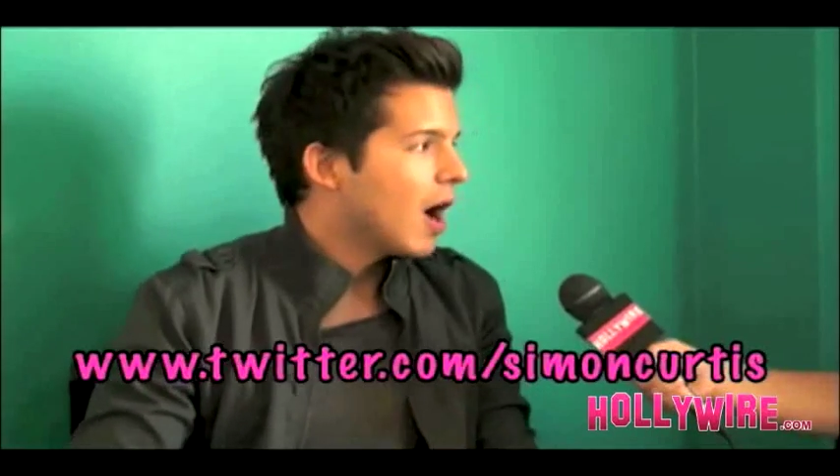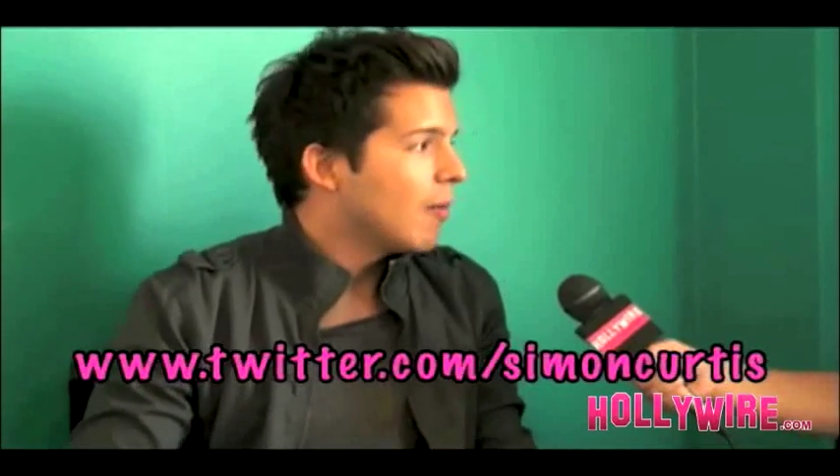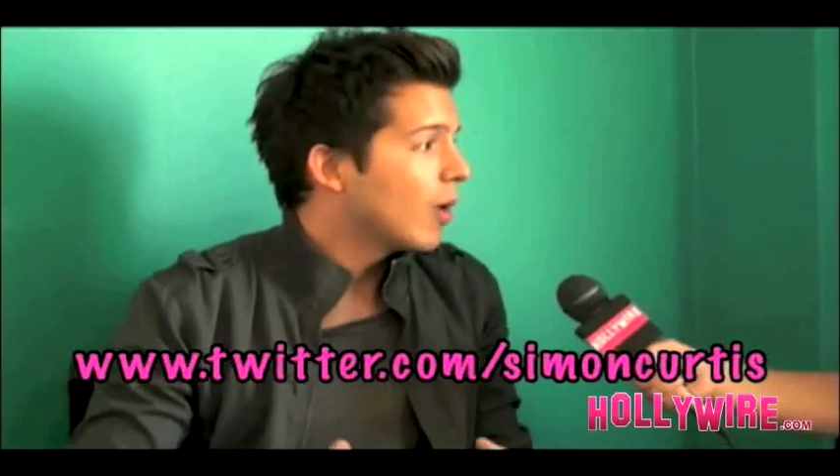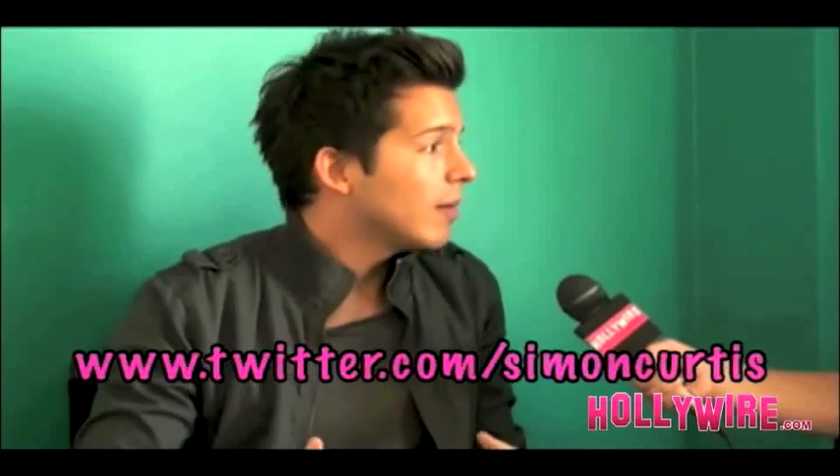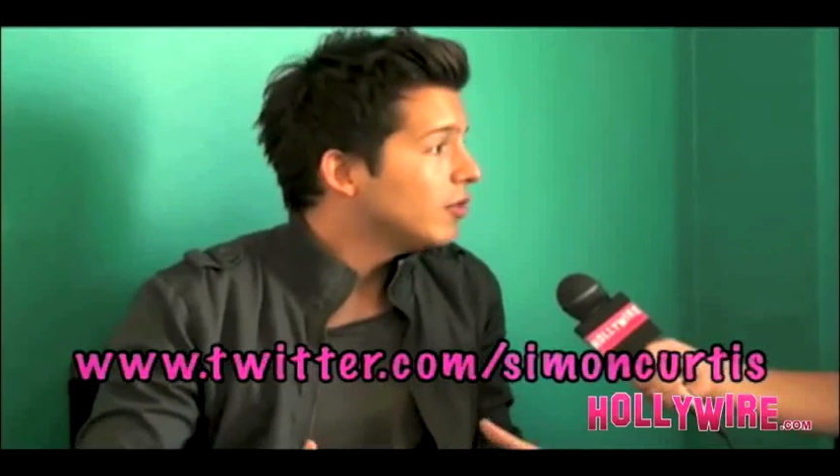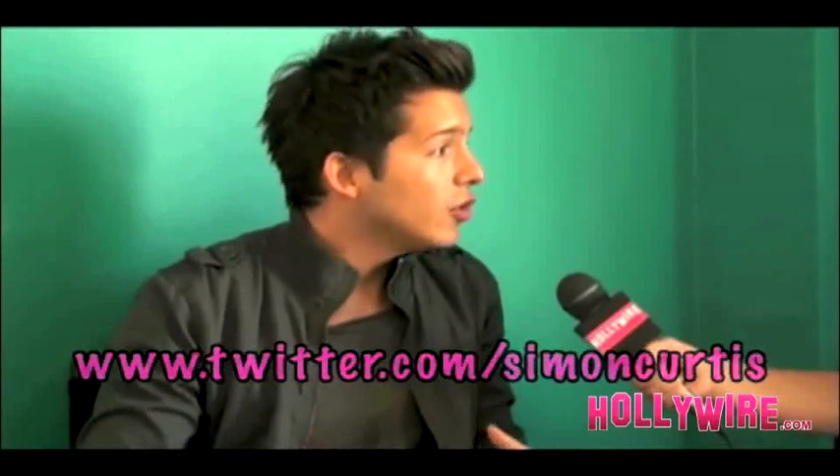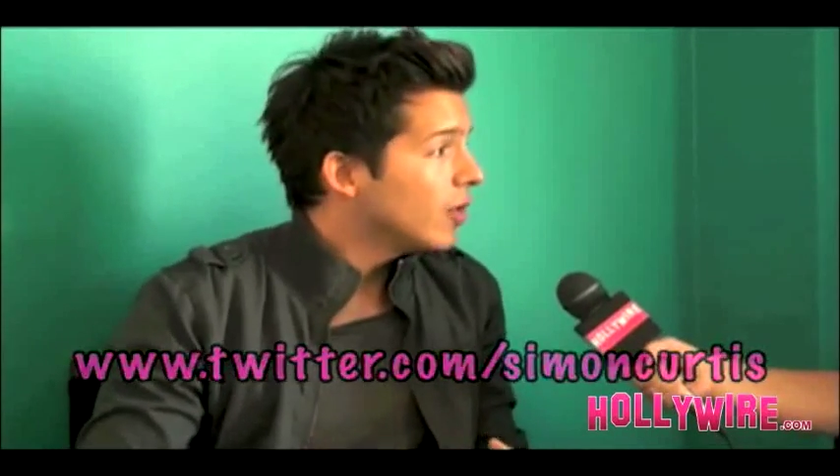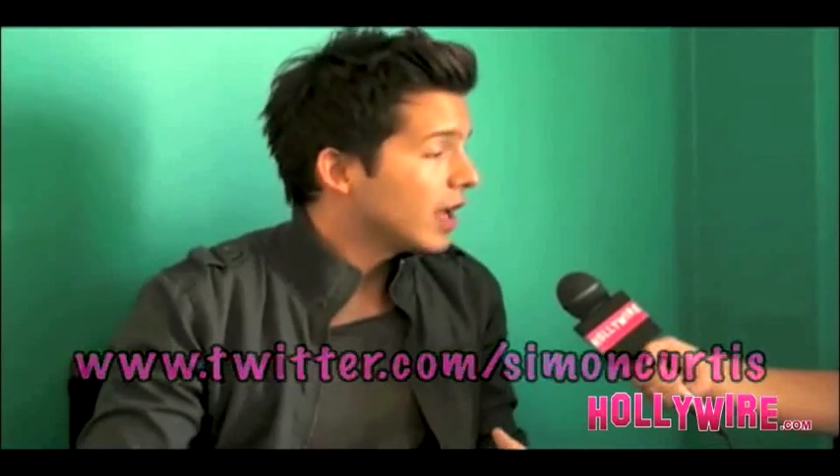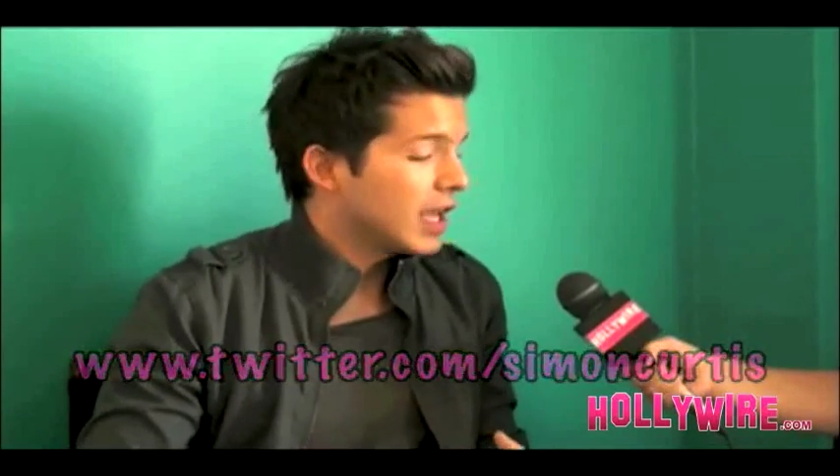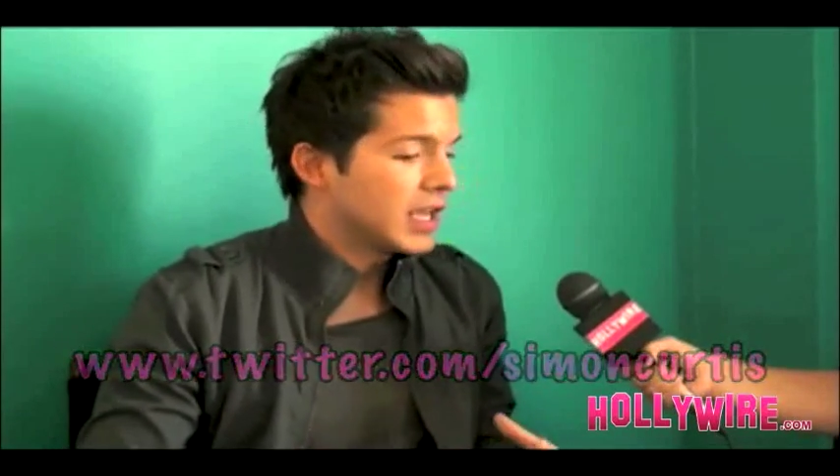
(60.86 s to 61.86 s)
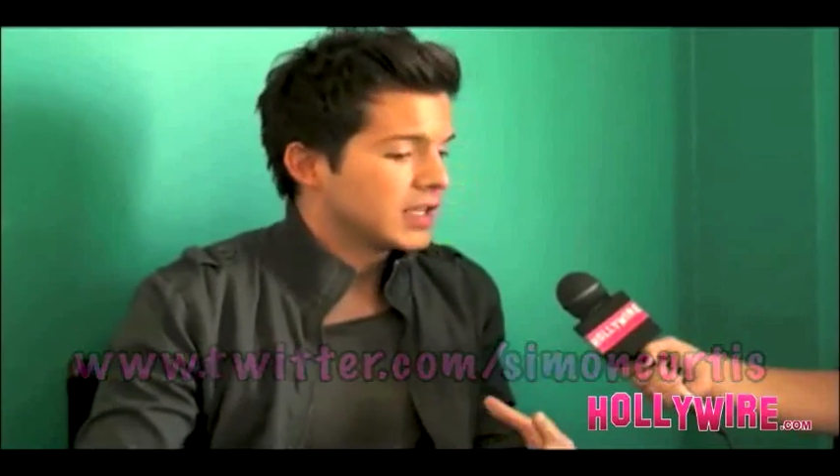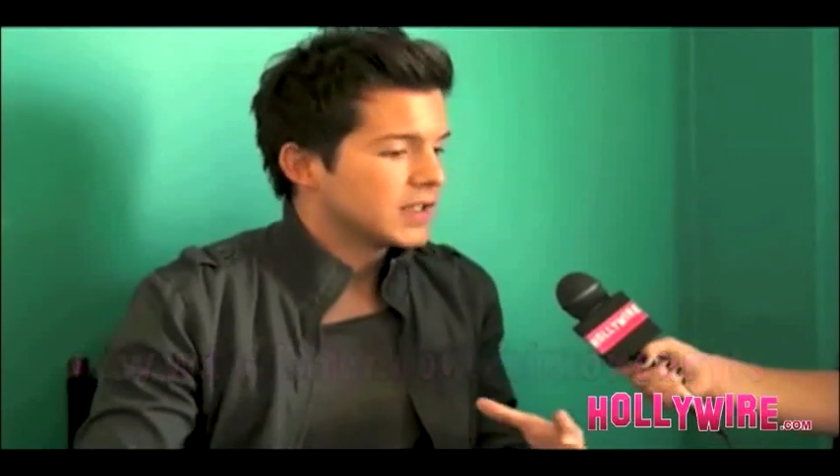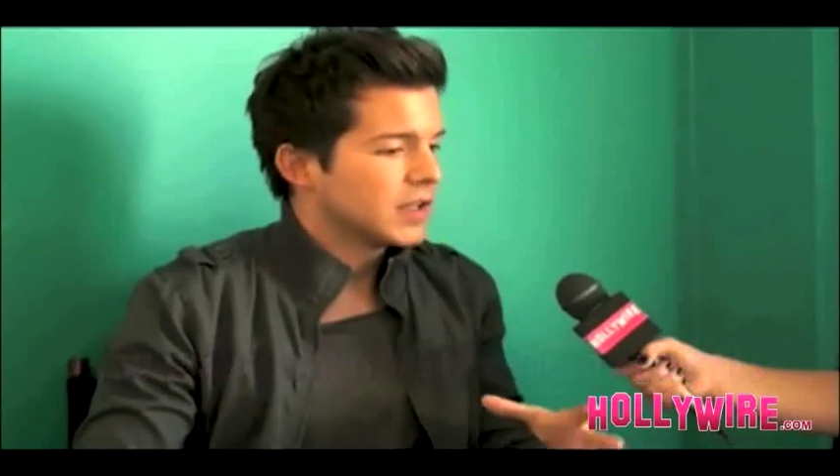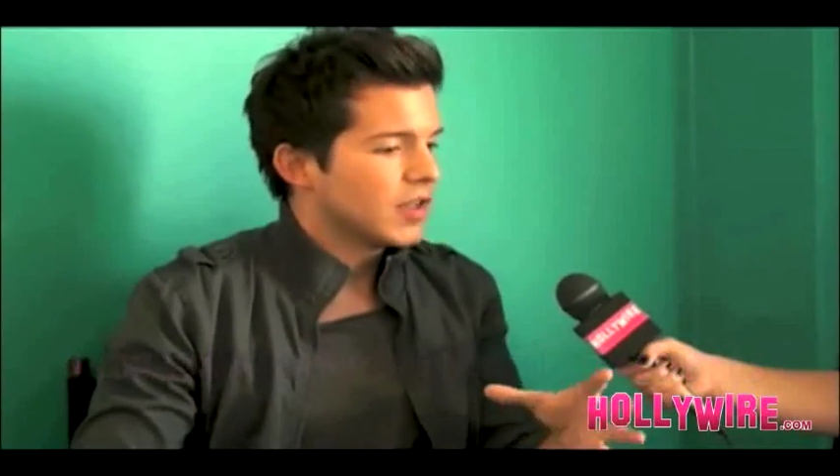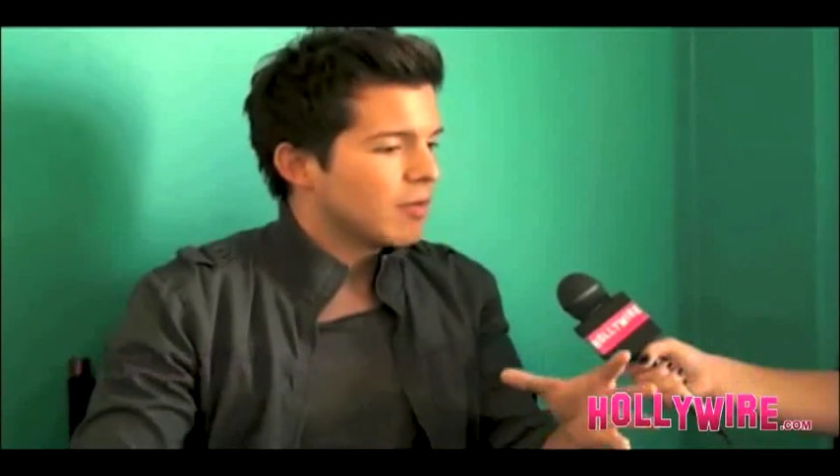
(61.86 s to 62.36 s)
what I'm doing
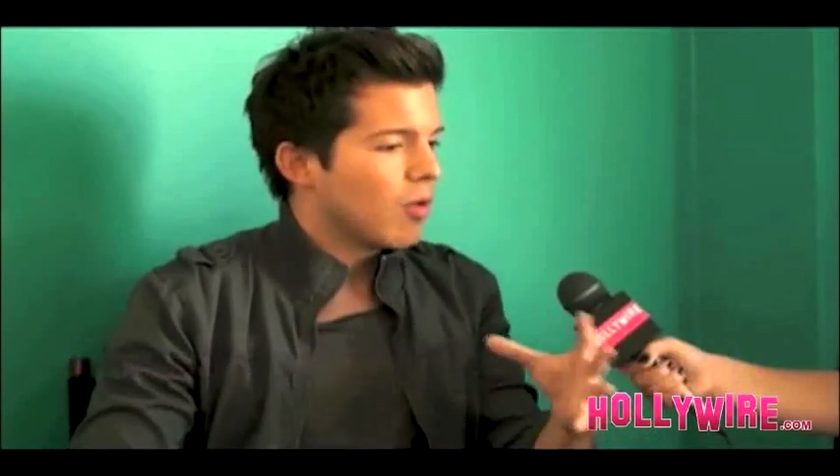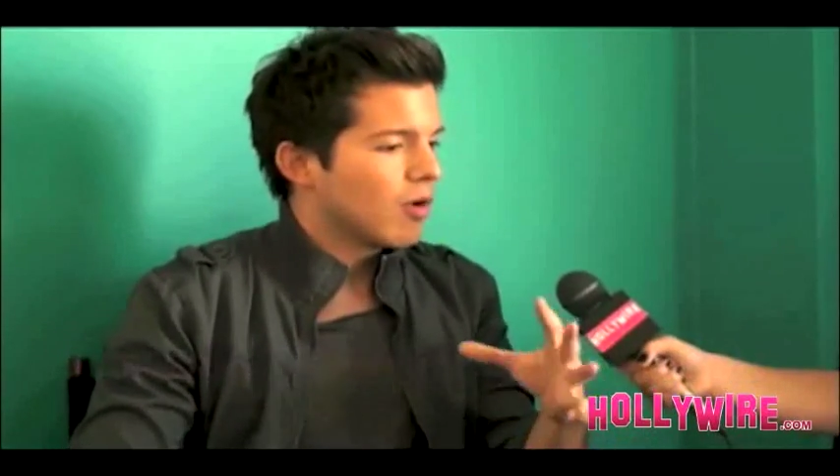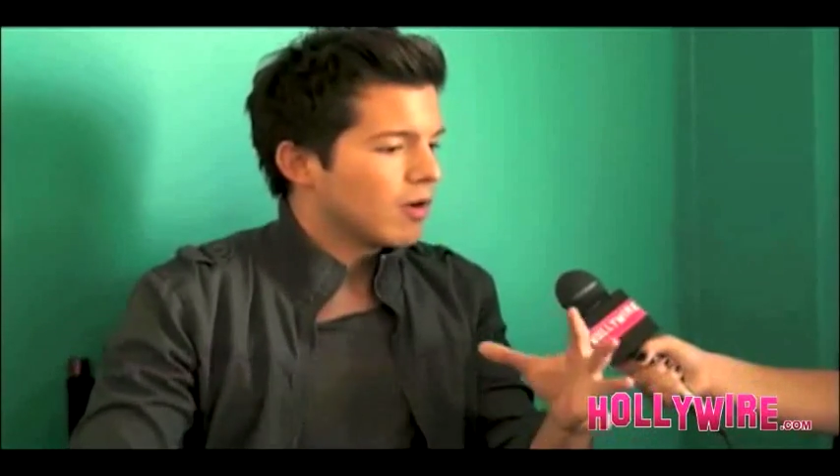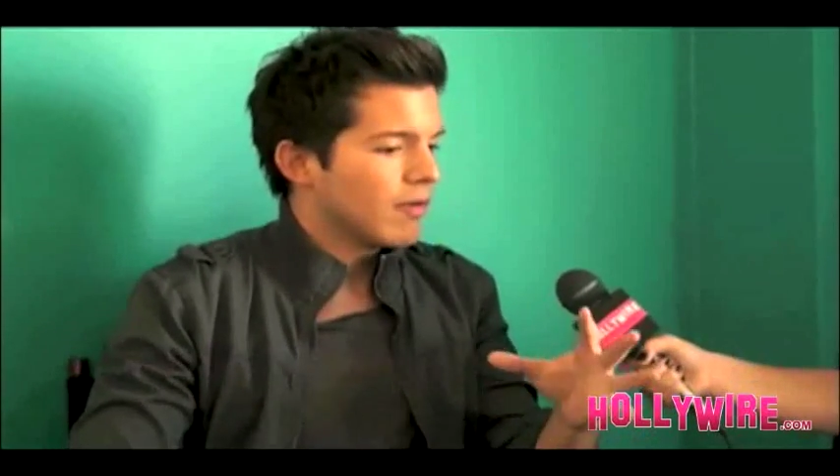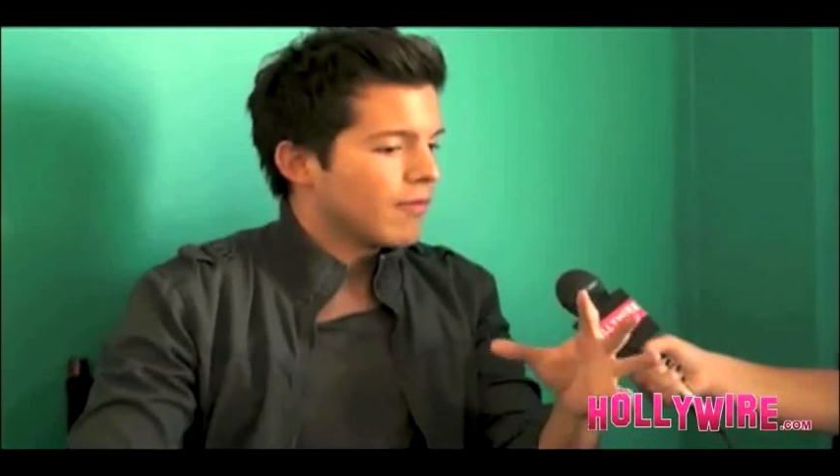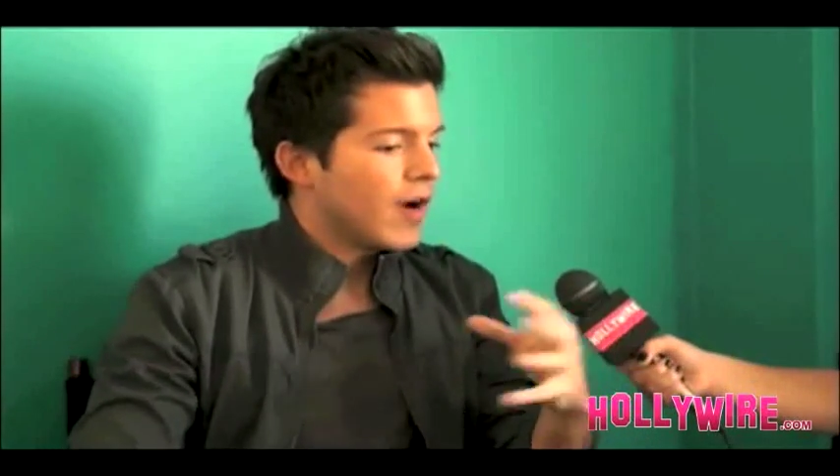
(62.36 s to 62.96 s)
is, the more